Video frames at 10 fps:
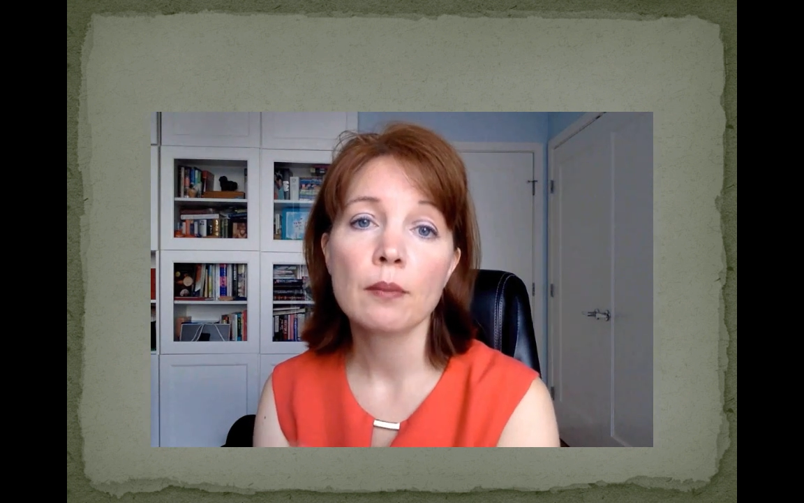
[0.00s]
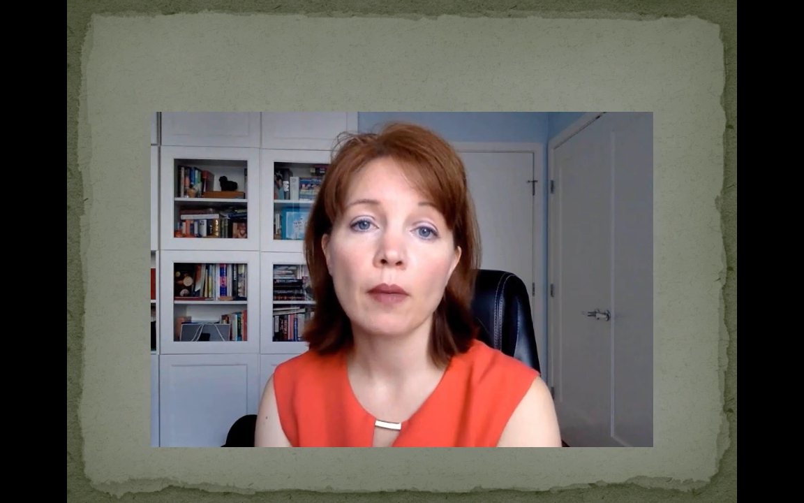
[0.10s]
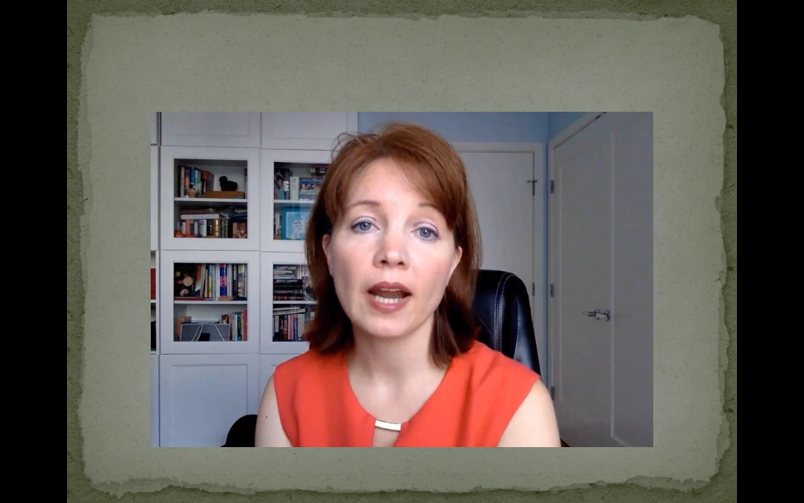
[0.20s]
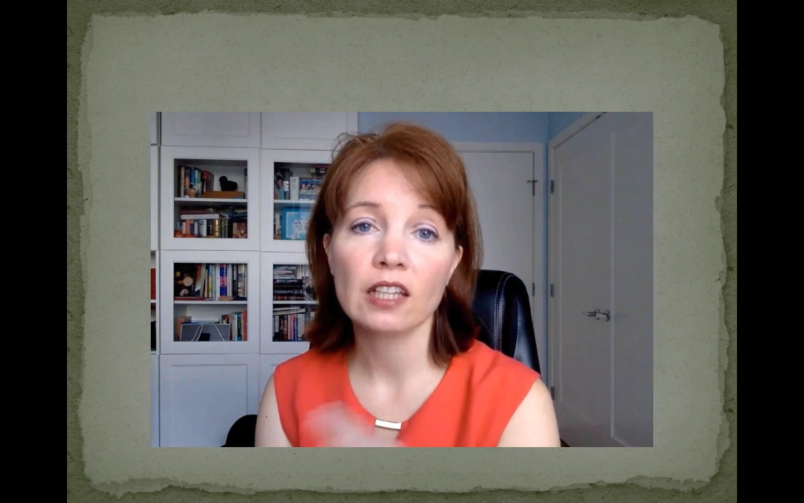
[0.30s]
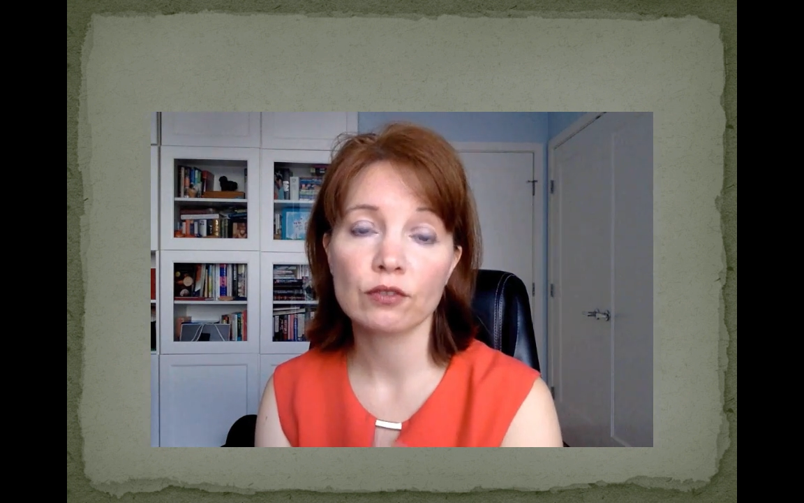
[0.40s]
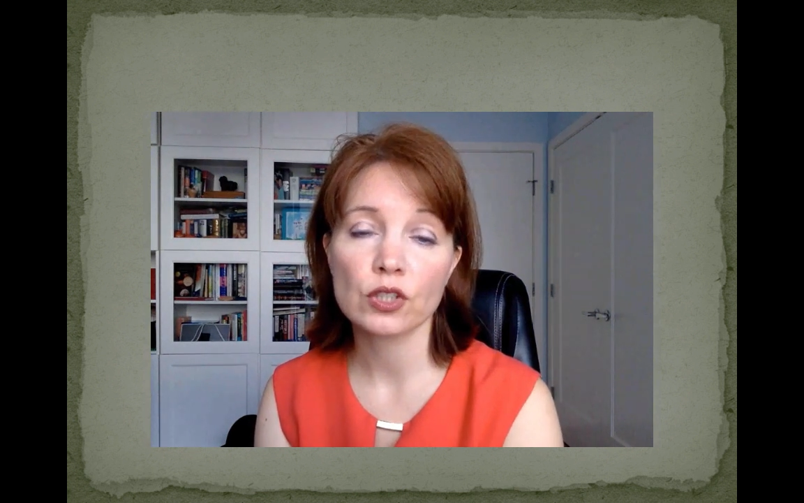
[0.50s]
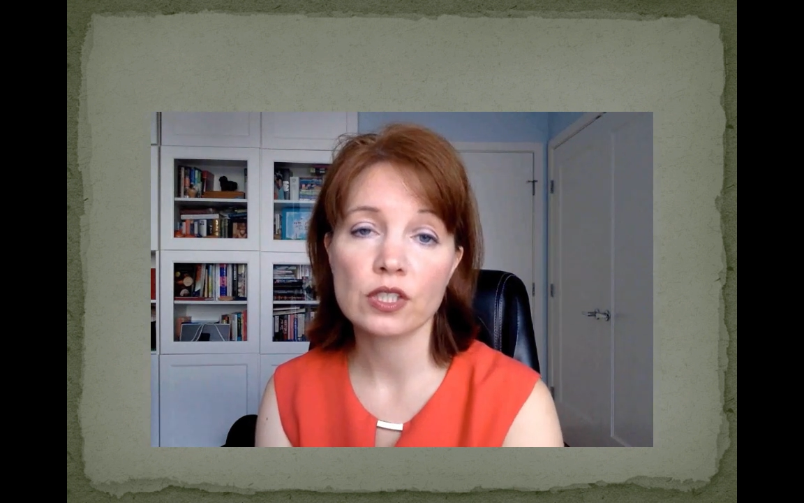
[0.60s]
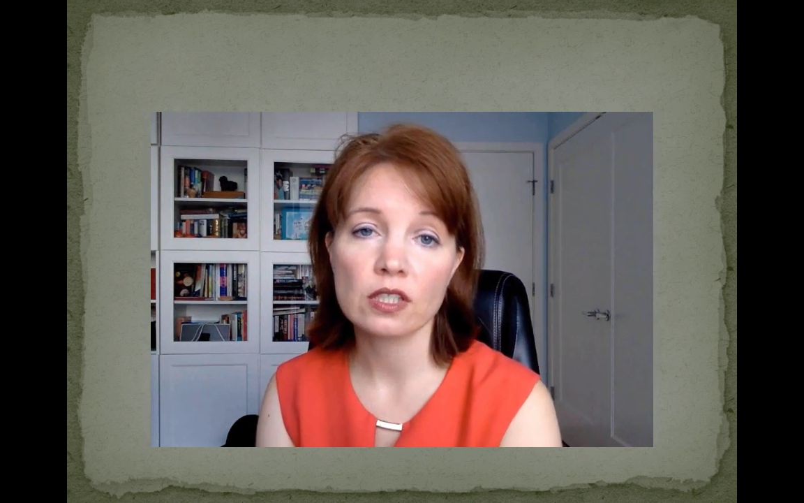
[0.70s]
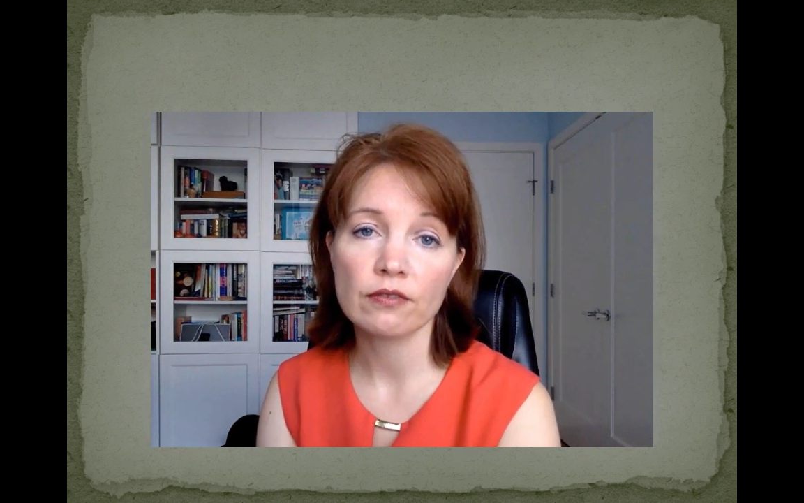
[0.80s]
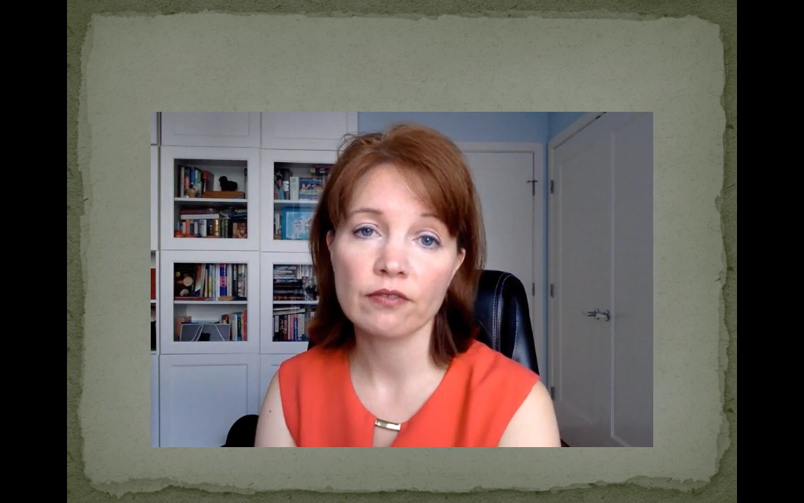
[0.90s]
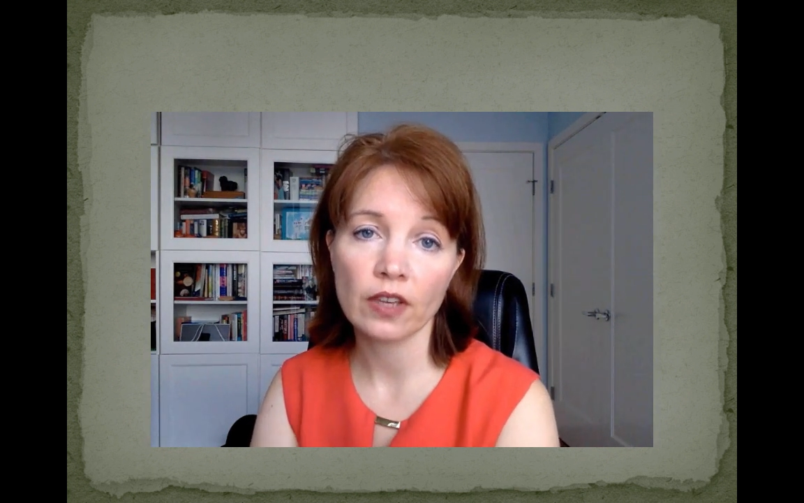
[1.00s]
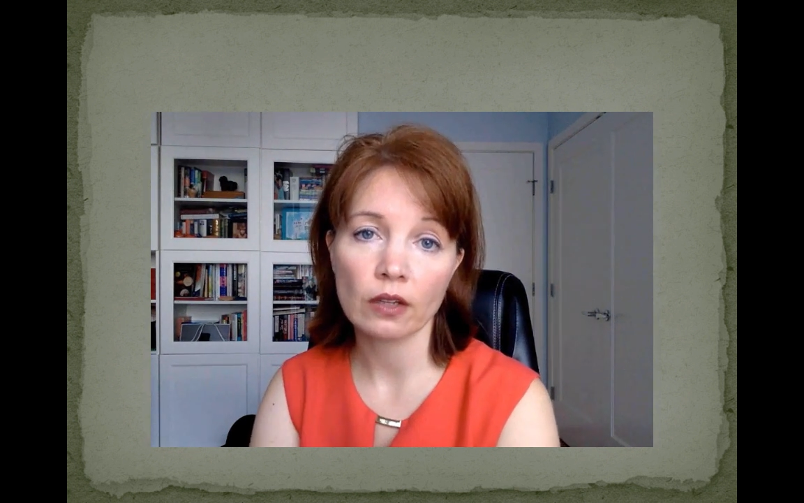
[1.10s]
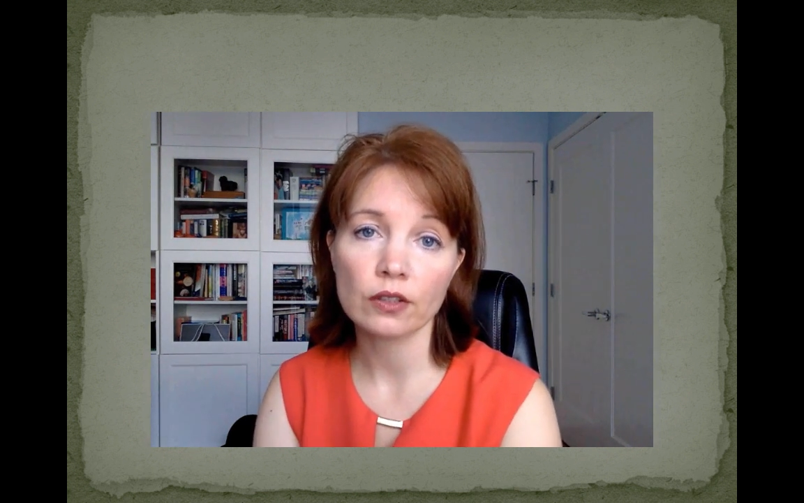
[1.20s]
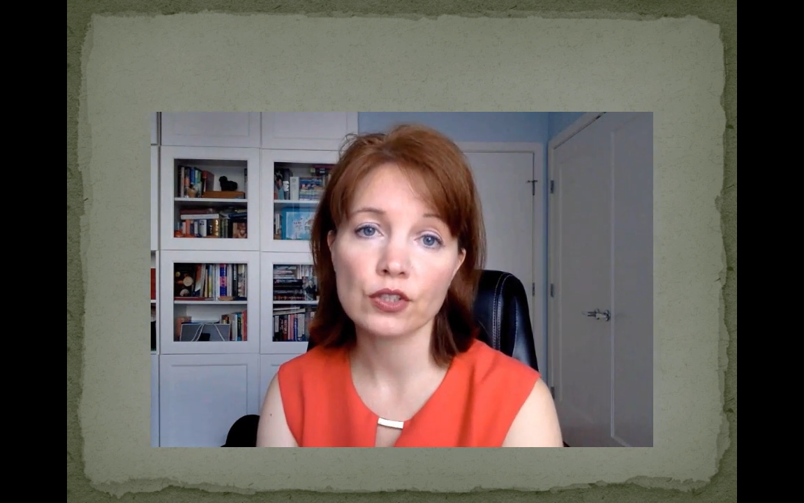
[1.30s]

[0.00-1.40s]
mild versus severe.